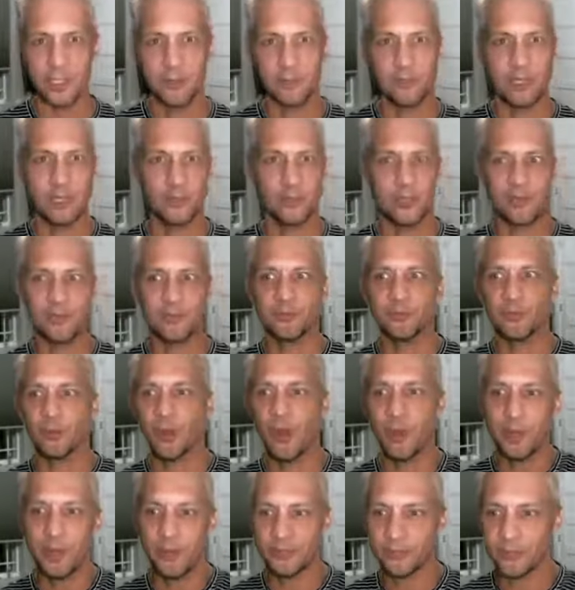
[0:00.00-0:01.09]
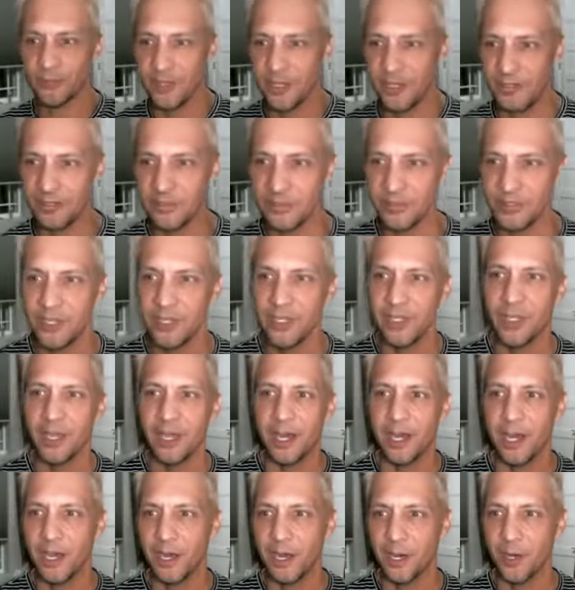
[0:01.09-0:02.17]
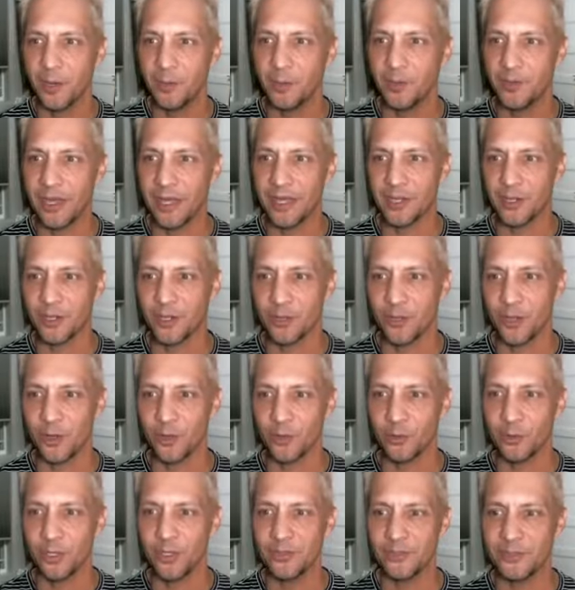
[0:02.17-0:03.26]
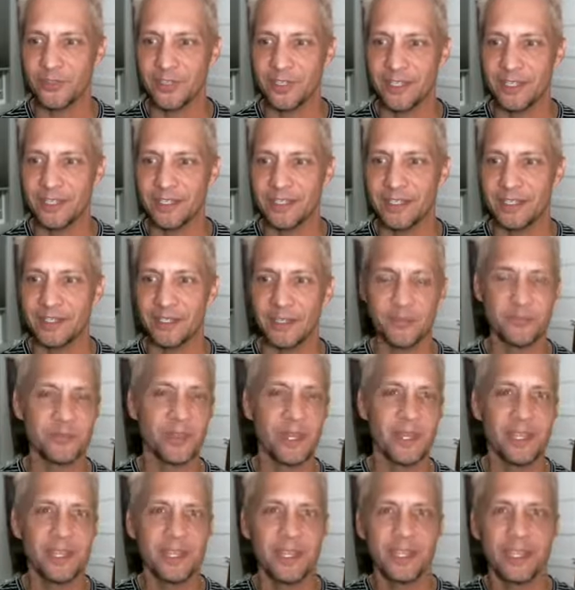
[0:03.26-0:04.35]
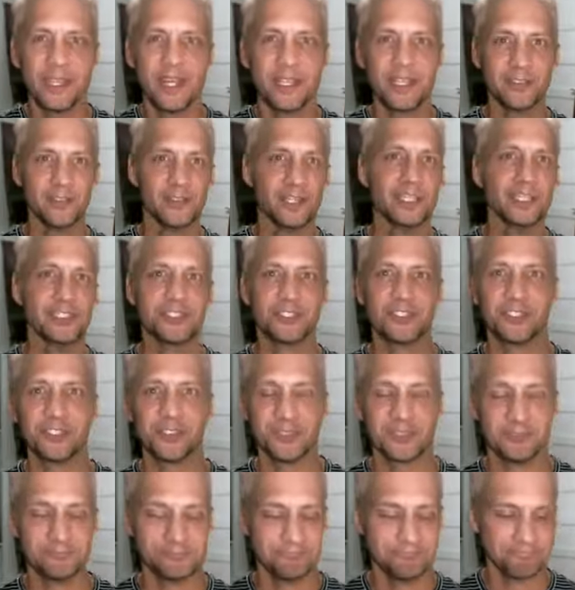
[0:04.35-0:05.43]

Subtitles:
I'm grateful for all my friends that are always kind of like just,